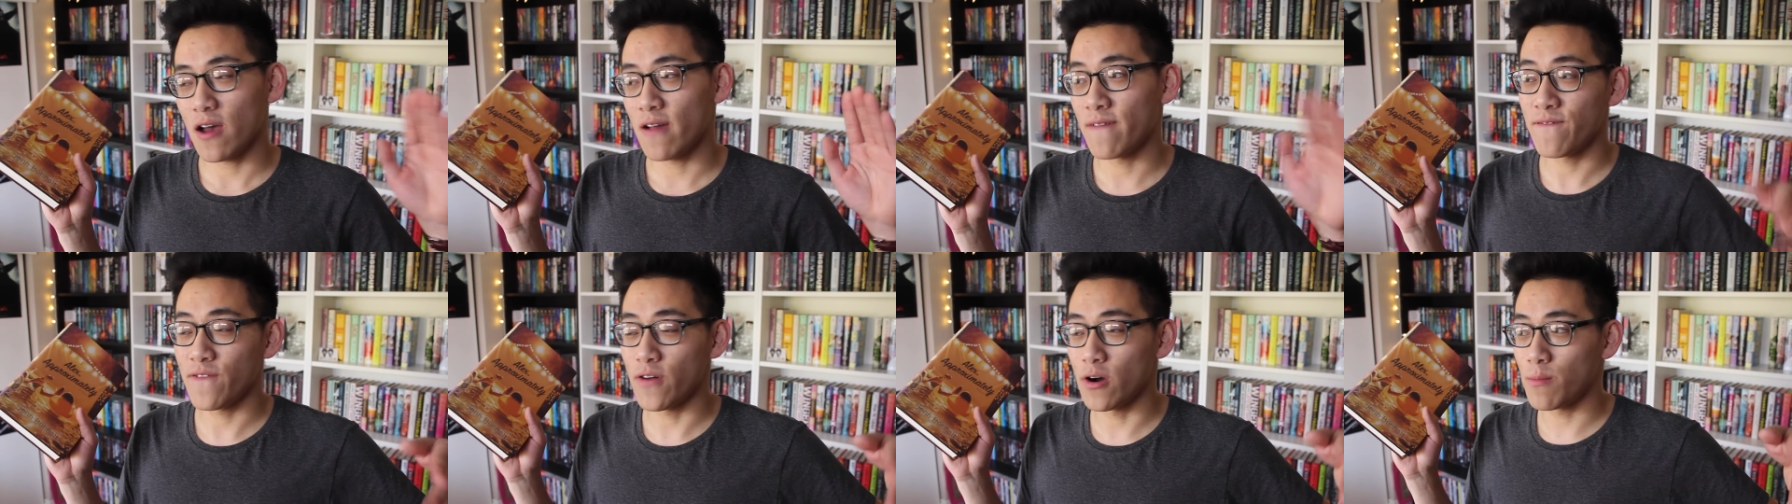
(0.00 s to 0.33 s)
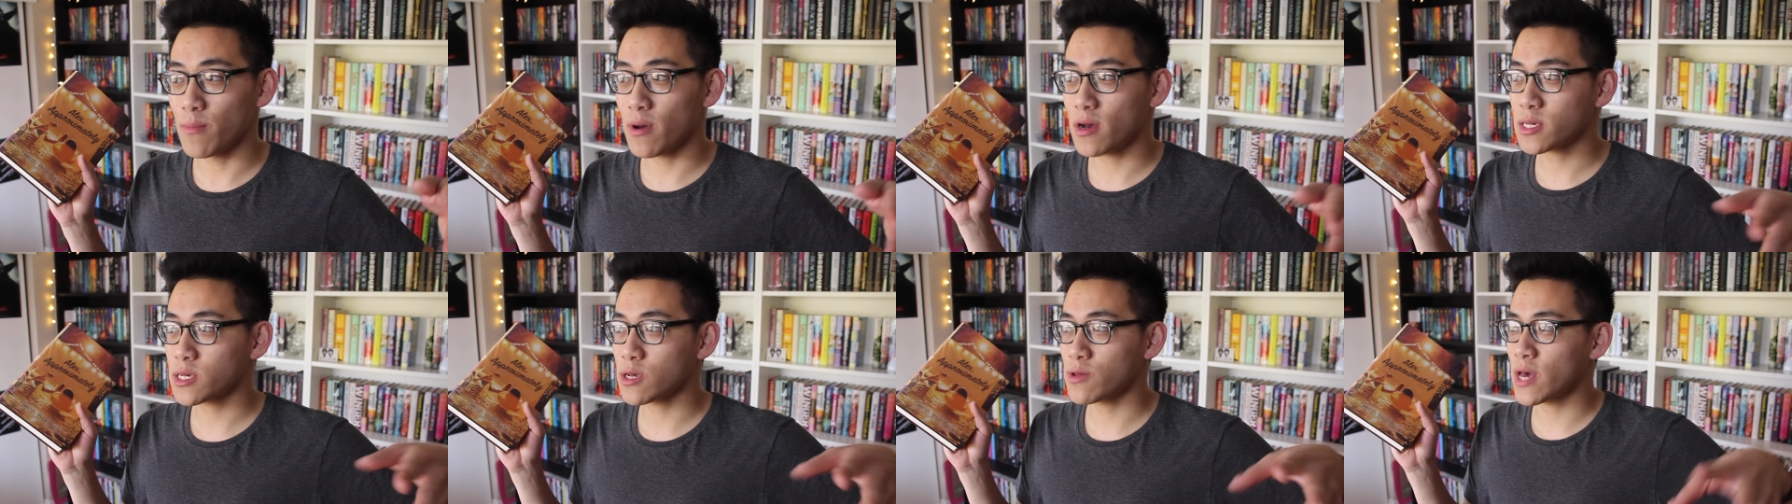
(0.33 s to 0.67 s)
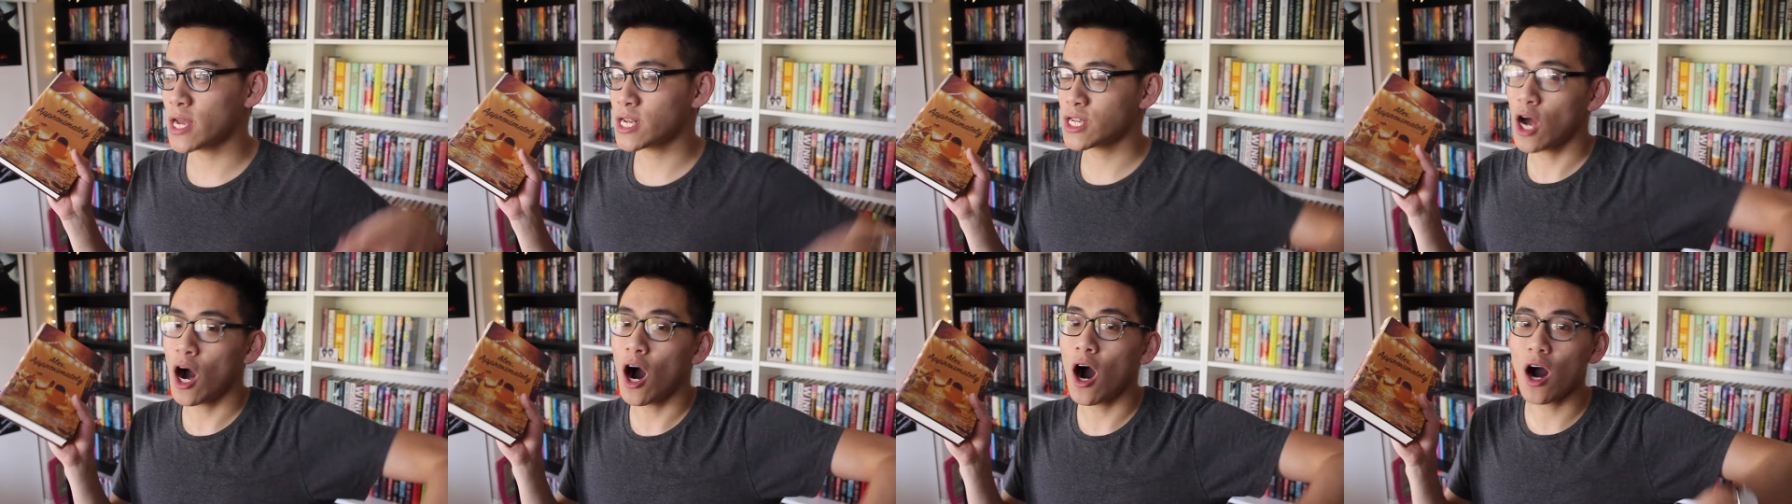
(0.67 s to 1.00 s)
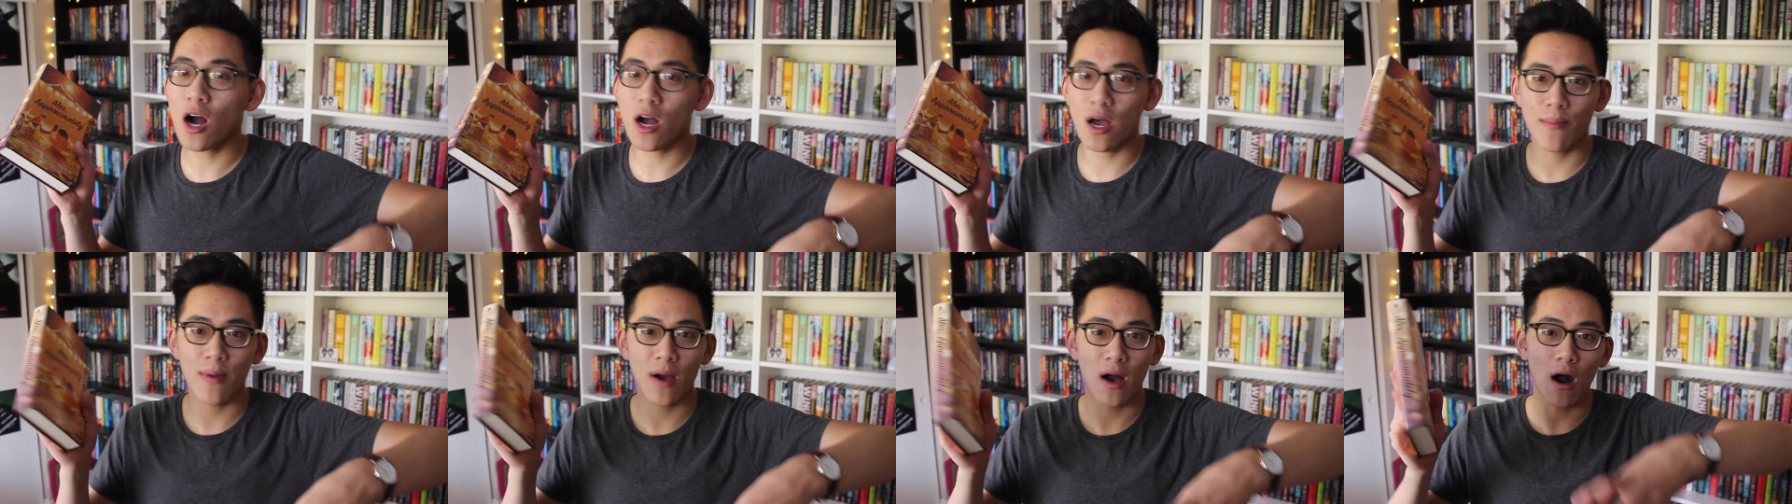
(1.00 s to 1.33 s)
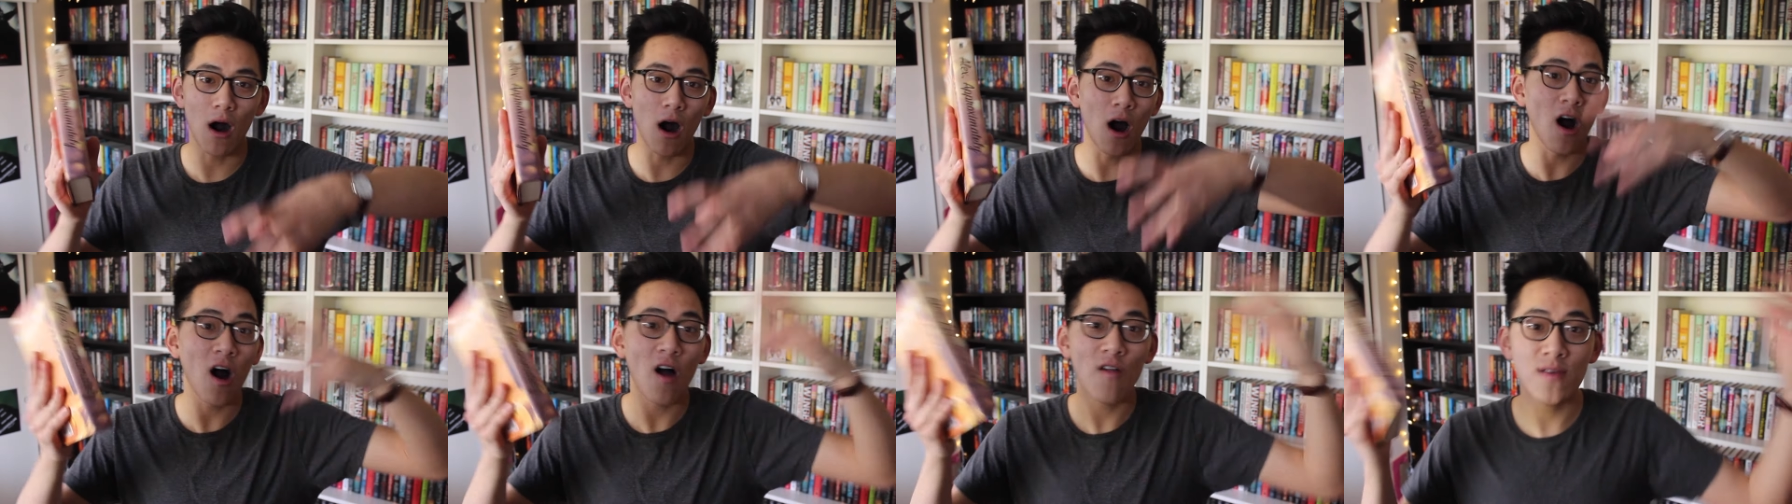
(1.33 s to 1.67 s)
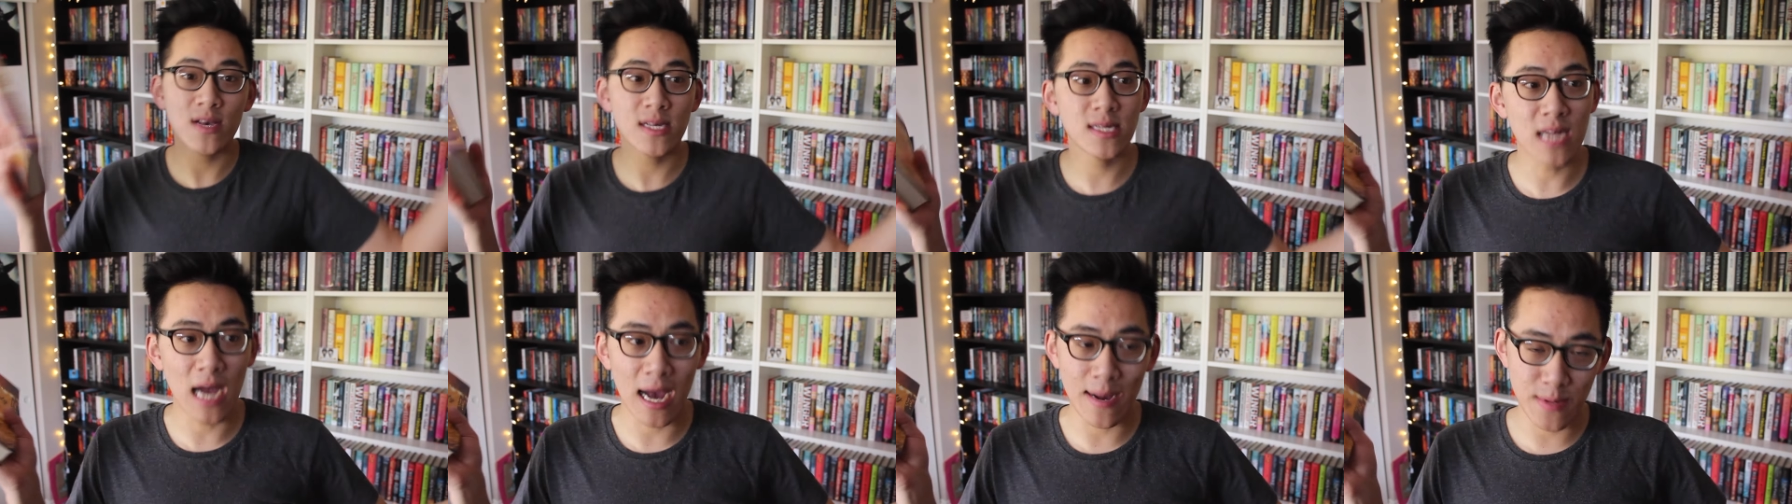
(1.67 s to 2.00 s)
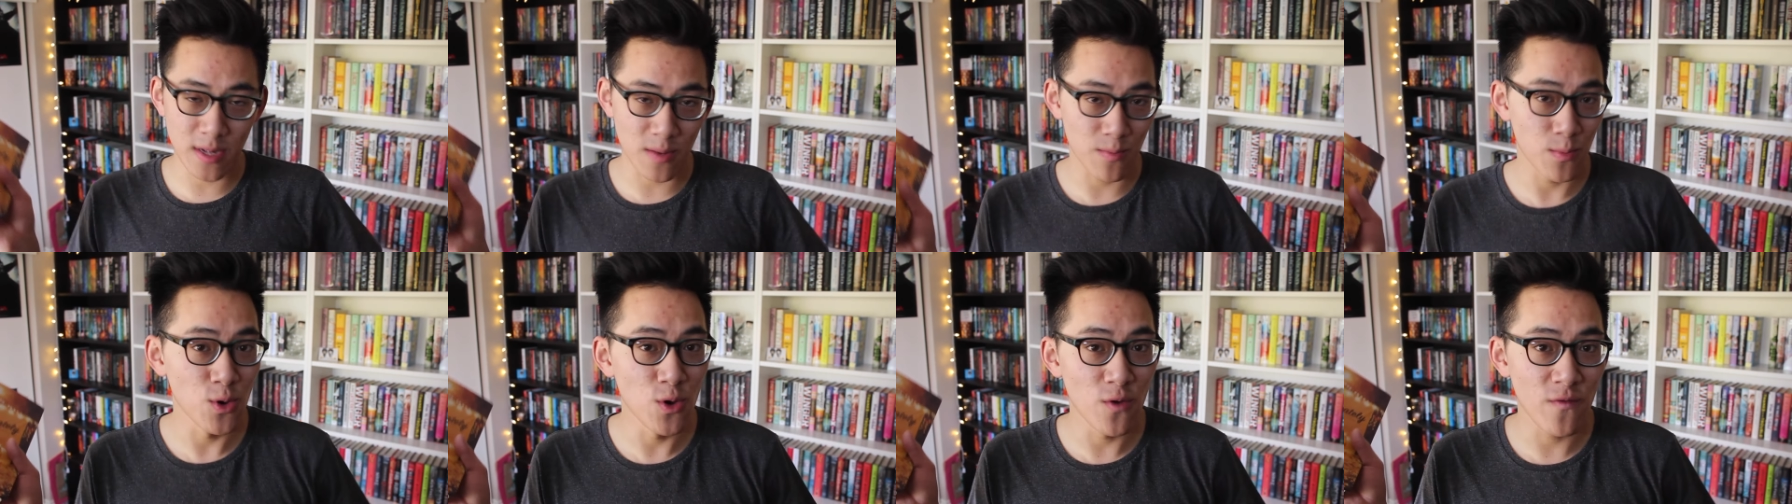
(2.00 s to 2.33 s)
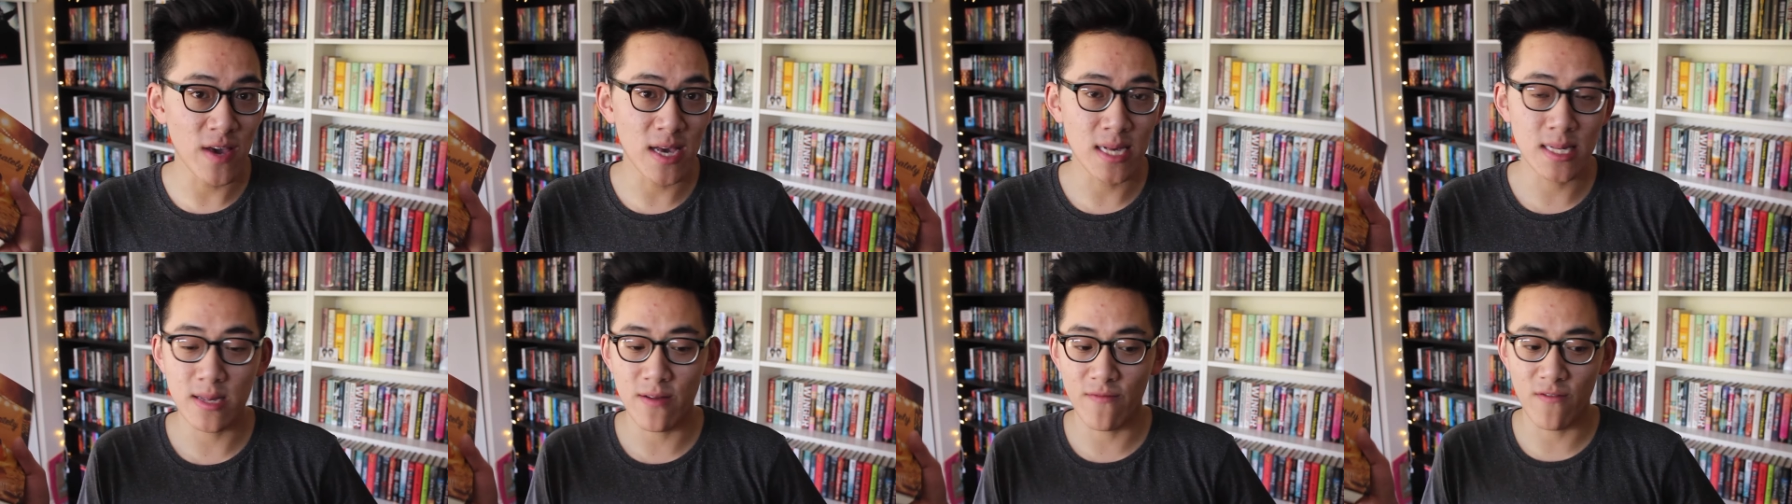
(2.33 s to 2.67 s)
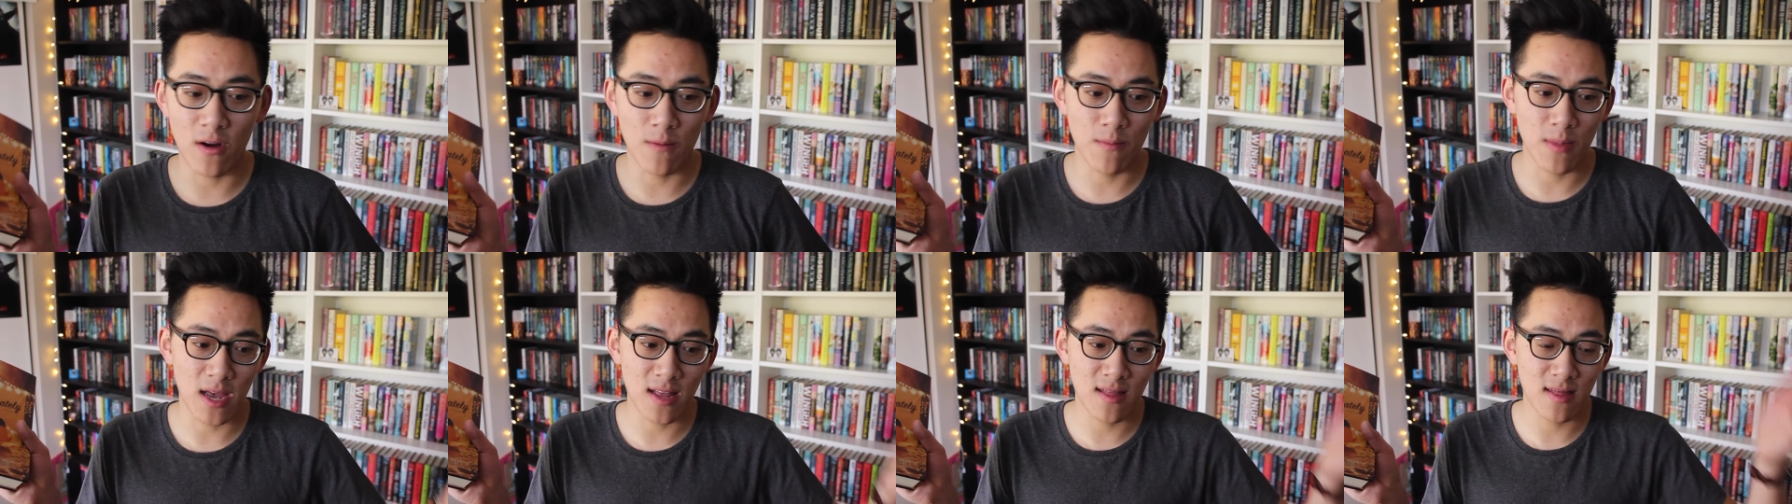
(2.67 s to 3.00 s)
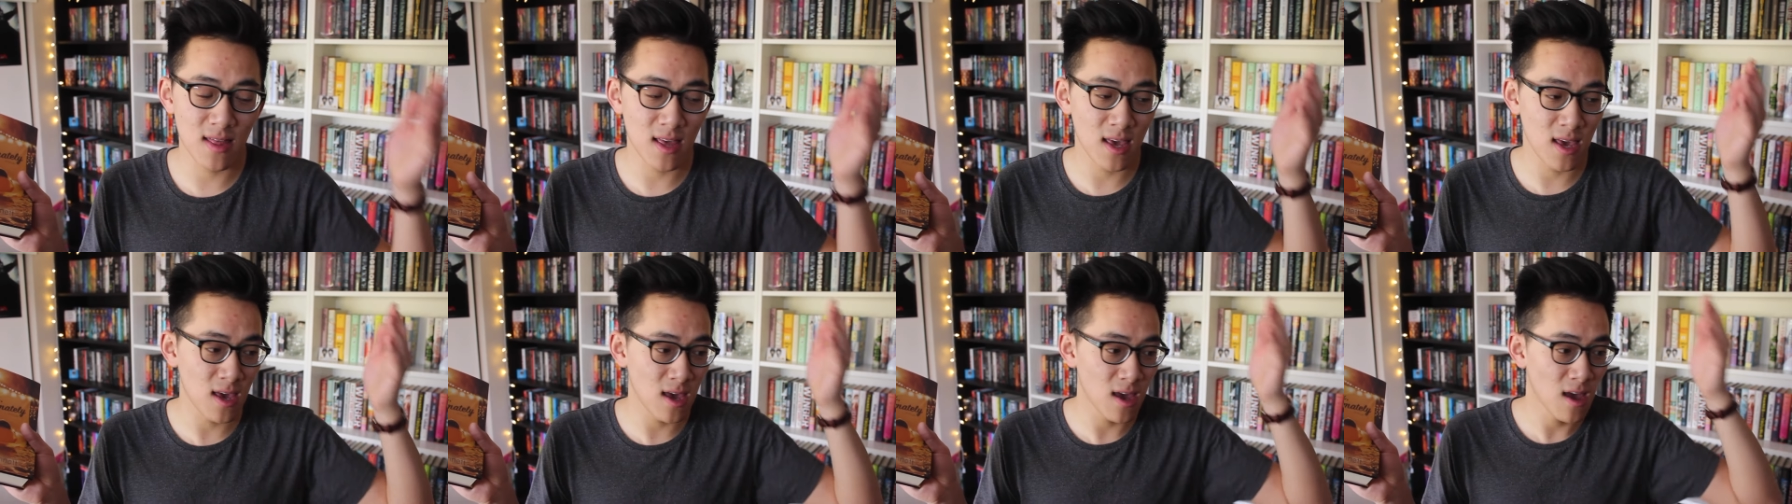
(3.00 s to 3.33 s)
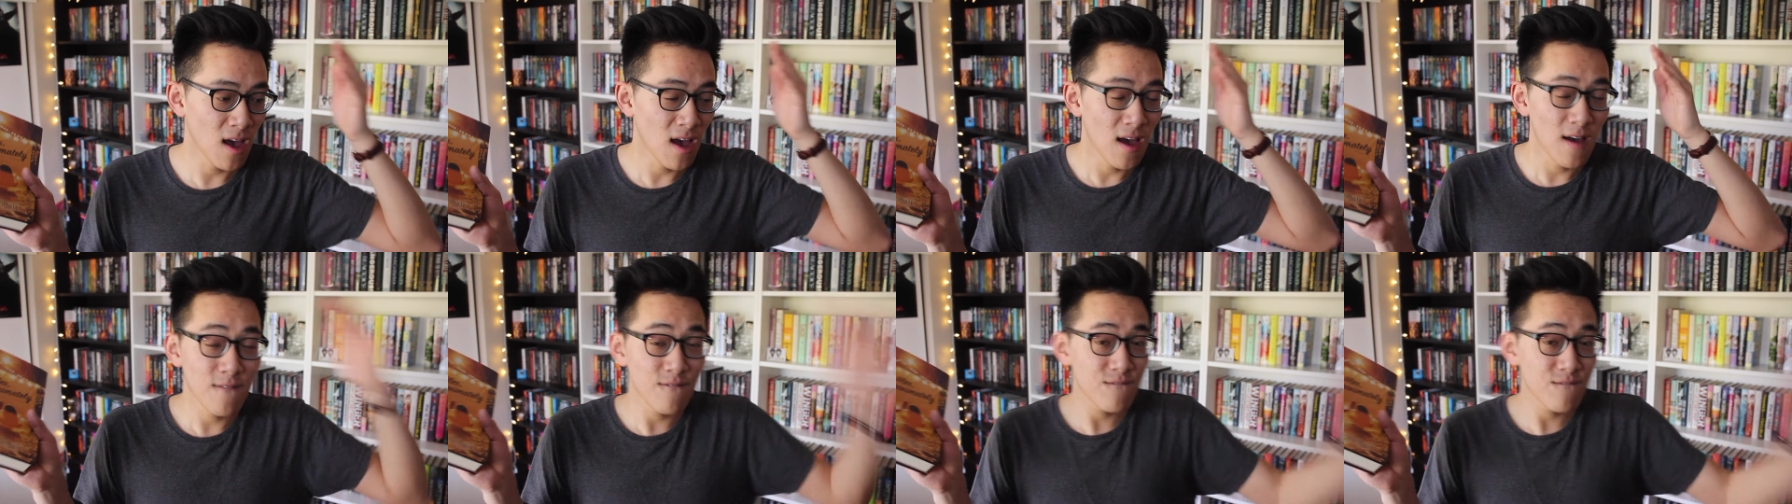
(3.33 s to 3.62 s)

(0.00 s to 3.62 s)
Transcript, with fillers: and film buffs, so they talk about all these types of movies from like the